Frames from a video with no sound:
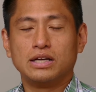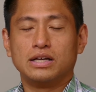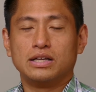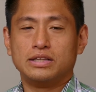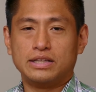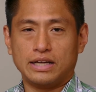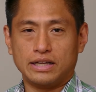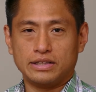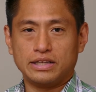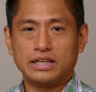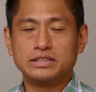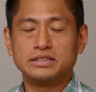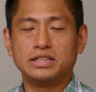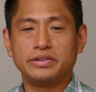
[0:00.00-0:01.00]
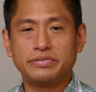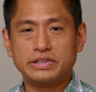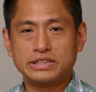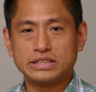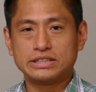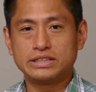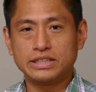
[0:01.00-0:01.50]
then
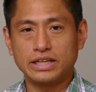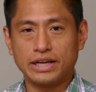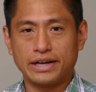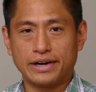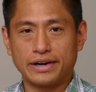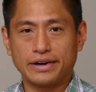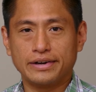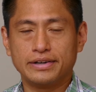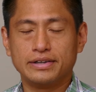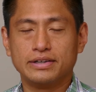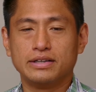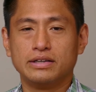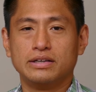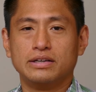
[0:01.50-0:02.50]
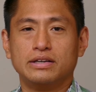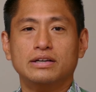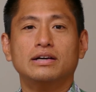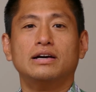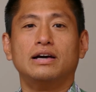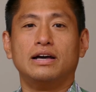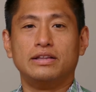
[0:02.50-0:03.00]
Insta360 Air,
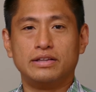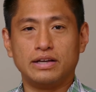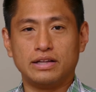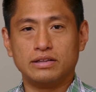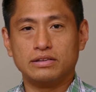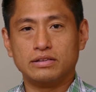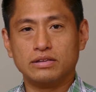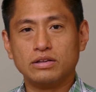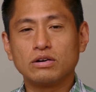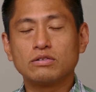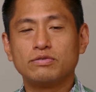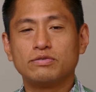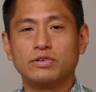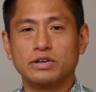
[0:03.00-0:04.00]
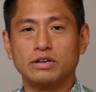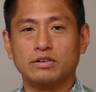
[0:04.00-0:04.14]
and then look for the